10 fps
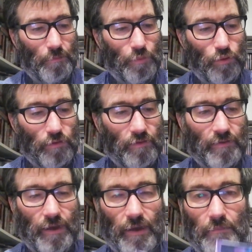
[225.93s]
put
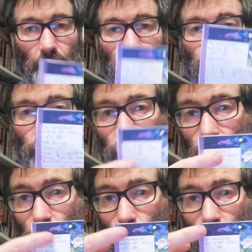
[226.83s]
some
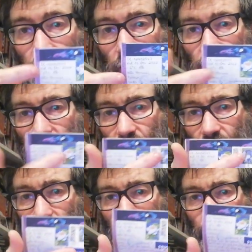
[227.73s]
washi
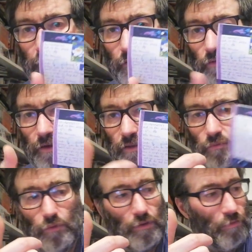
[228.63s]
tape,
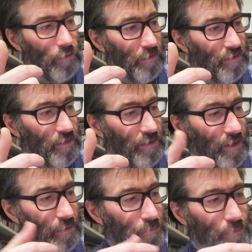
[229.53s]
decorate with washi
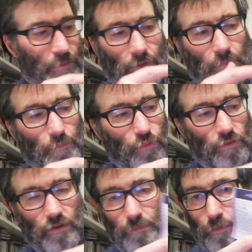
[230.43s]
tape,
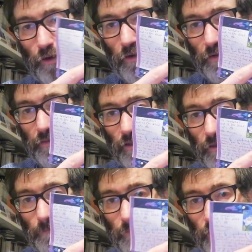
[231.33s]
put the
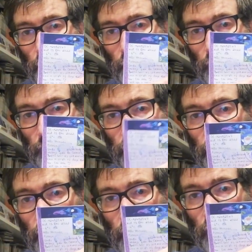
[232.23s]
priority
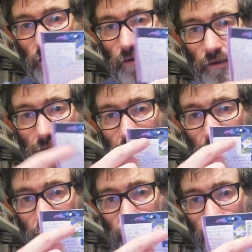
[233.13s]
sticker
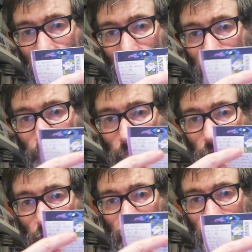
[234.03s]
and some
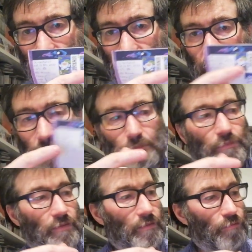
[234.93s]

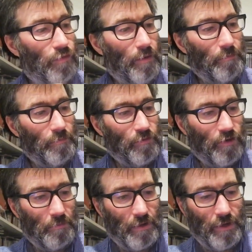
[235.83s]
stamps from
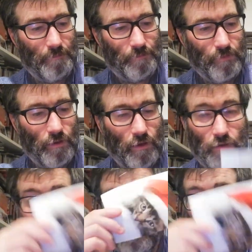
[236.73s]
Germany.
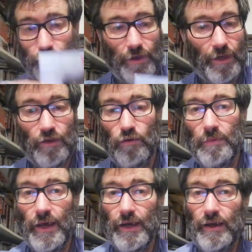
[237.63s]
So thank you
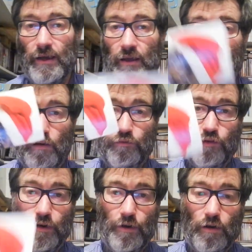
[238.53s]
Bianca
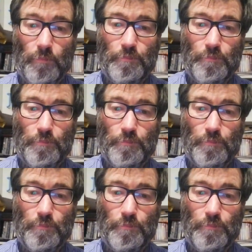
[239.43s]
for your